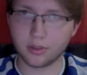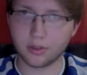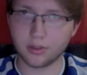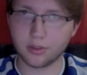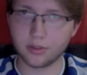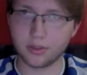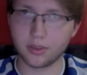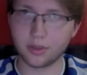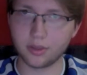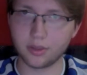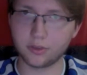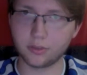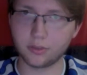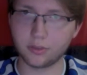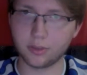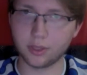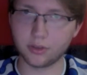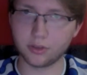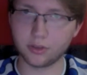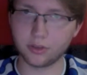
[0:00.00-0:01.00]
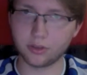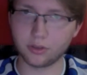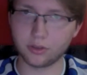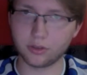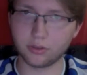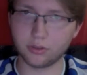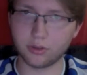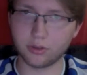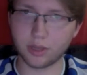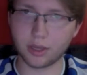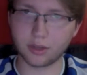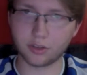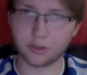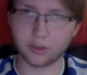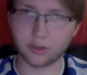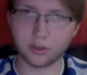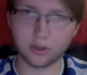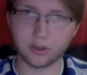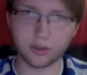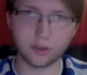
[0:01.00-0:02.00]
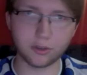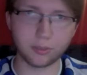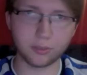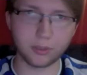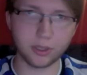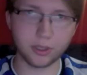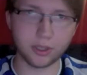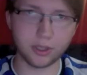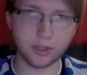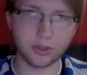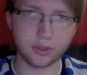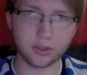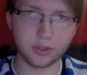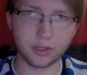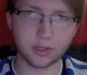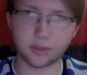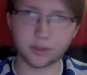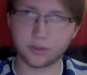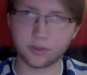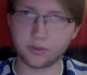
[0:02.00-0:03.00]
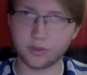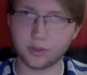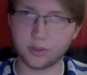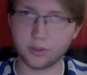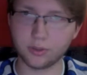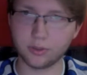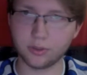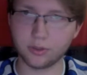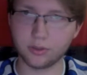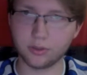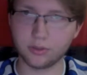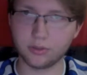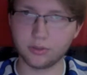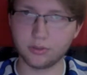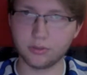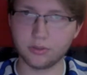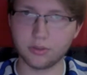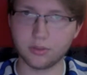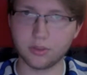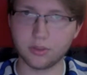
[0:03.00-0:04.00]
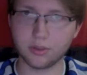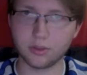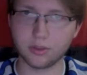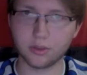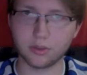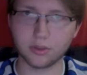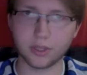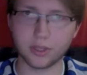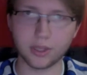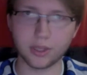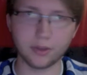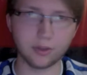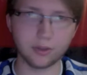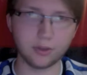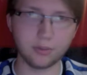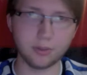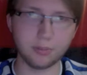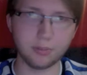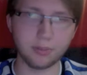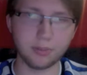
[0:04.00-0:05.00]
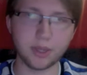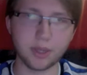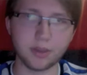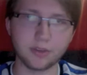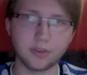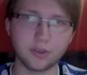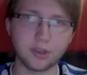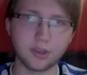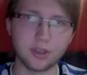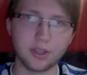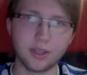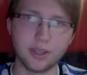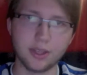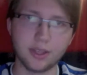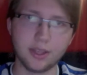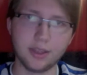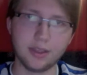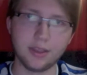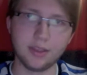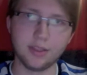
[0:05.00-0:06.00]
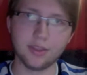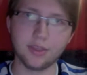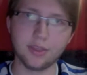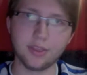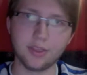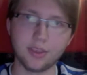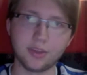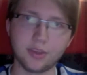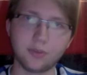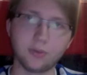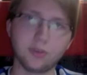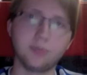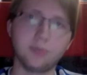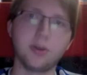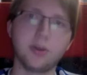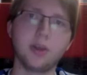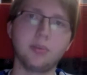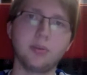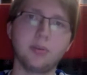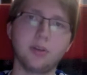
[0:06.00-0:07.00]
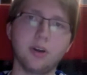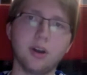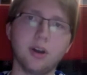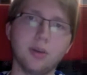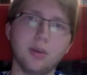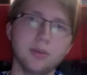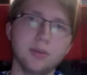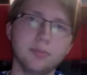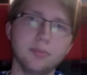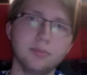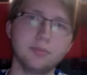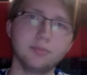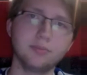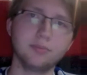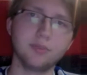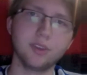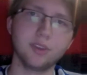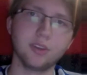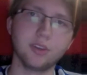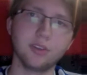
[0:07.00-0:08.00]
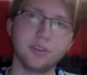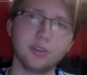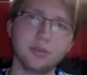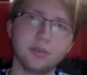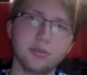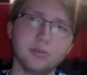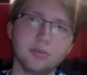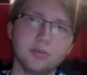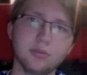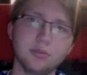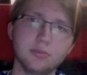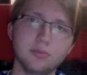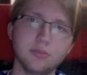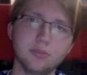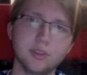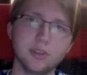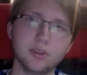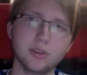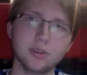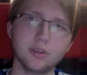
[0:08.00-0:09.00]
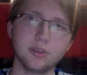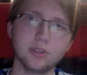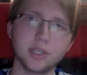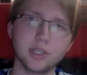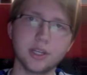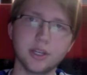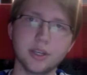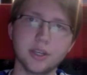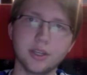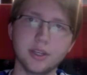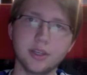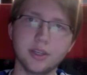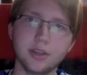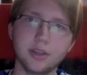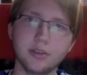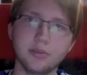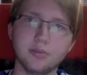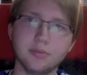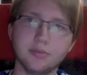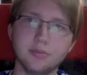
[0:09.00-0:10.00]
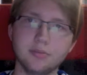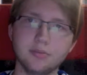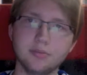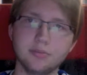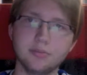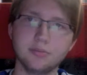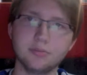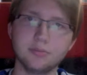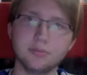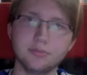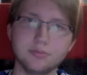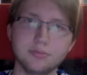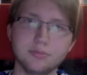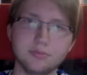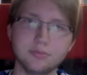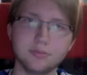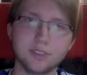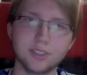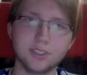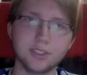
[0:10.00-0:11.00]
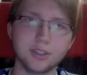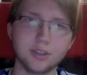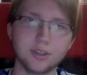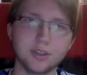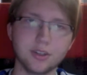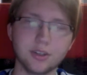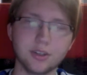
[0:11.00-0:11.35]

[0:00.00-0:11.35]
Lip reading: This makes it actually display in the text field. This allows it to be passed. This was my problem. This little line didn't